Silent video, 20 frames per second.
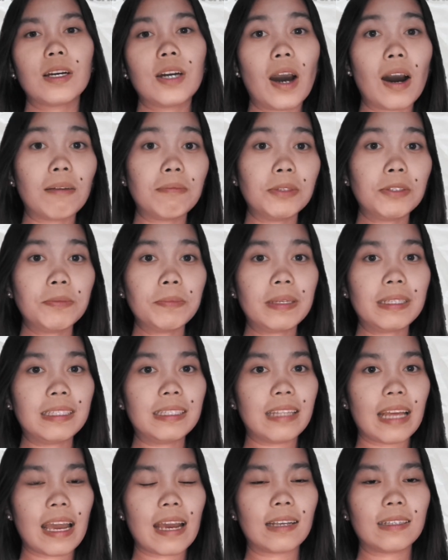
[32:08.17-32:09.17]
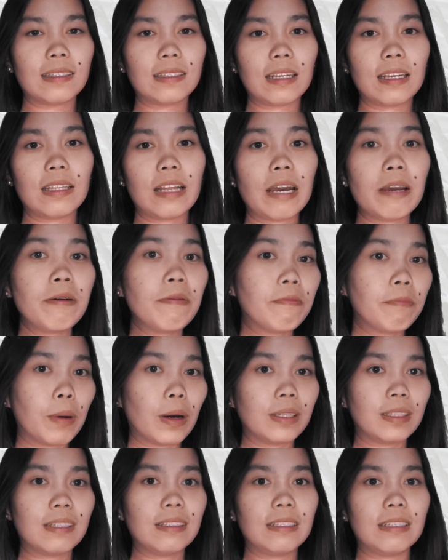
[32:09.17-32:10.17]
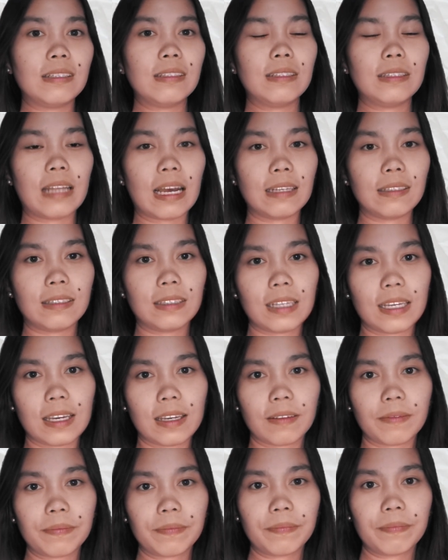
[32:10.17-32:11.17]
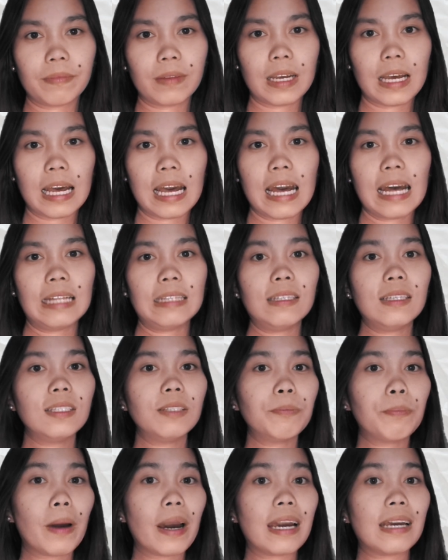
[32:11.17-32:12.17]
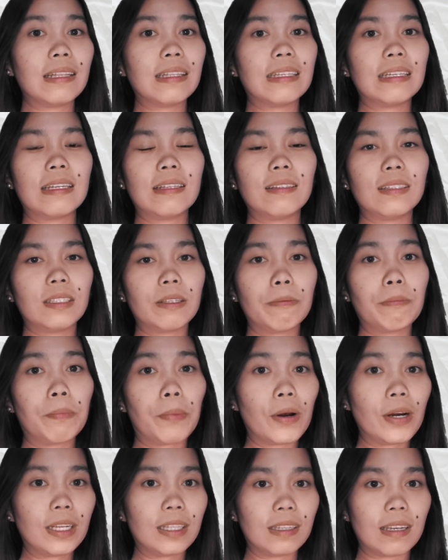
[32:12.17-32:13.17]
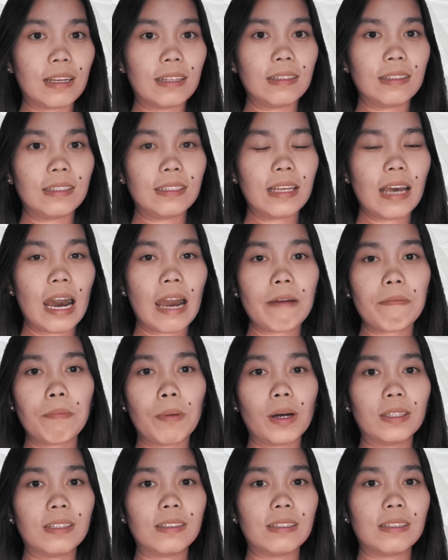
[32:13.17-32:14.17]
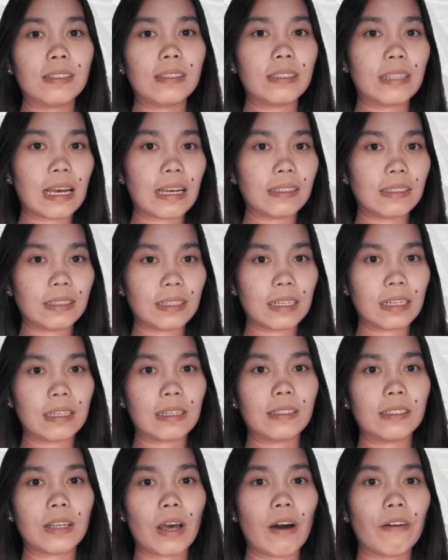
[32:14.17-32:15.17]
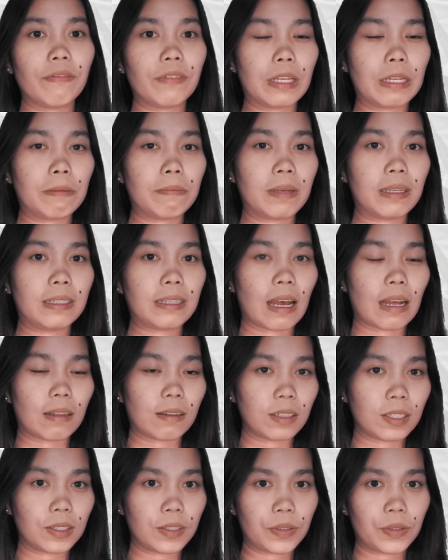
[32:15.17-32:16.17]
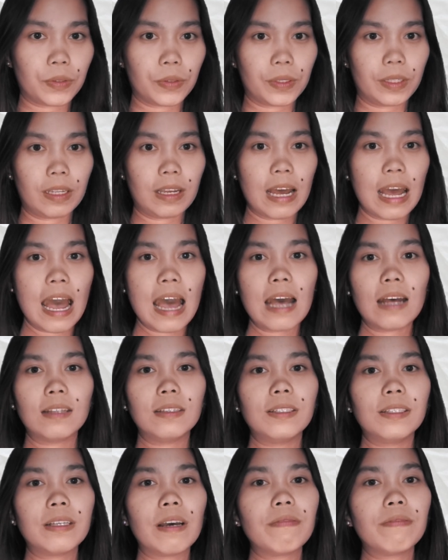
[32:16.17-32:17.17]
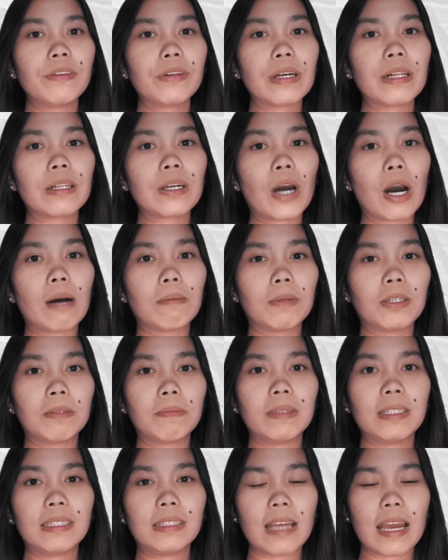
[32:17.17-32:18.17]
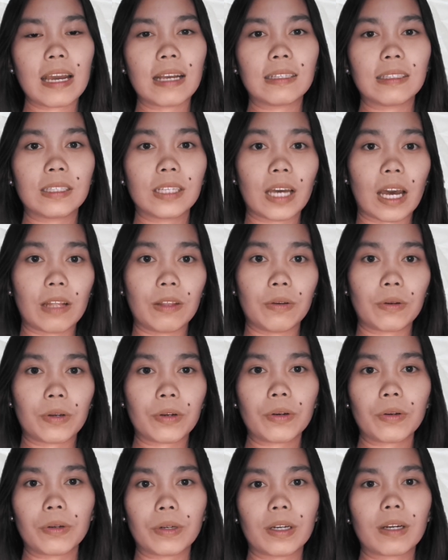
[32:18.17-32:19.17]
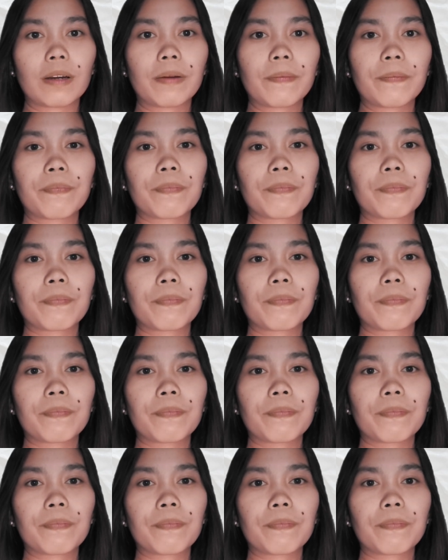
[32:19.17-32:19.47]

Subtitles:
Common mistakes in hypothesis testing. Despite its importance, hypothesis testing is often misunderstood, and several common mistakes can occur.